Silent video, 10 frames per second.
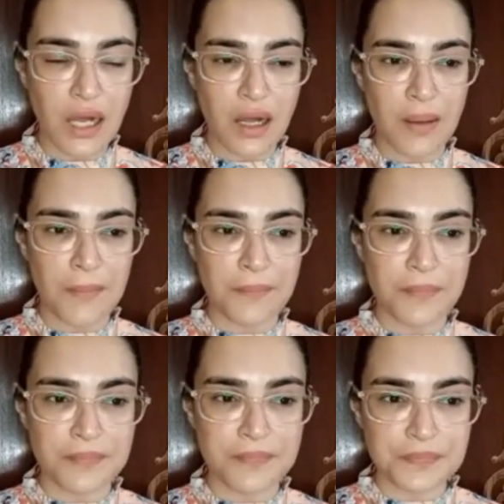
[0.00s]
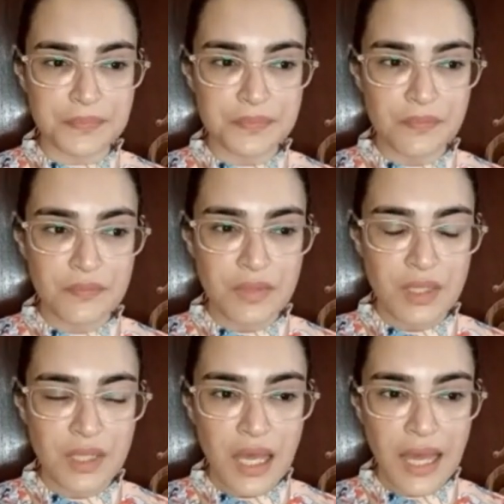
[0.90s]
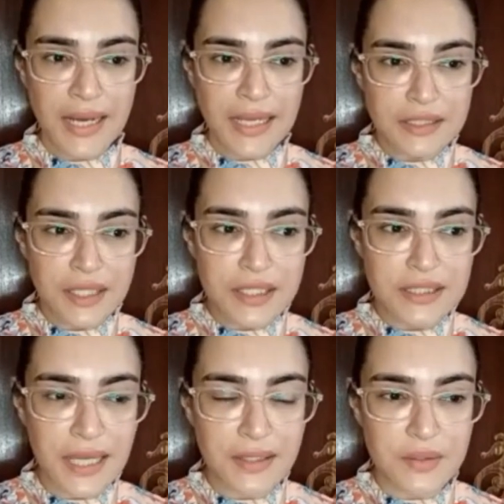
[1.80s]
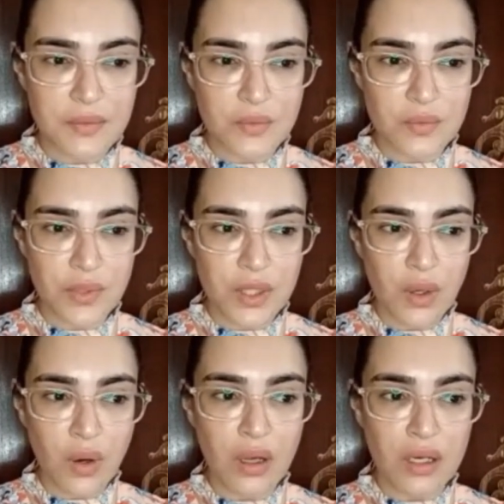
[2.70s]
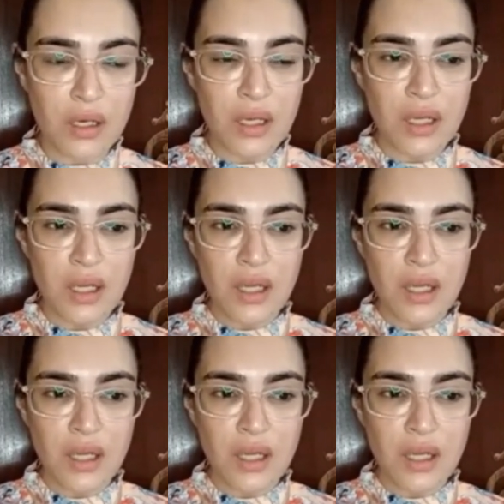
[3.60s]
And I think that we all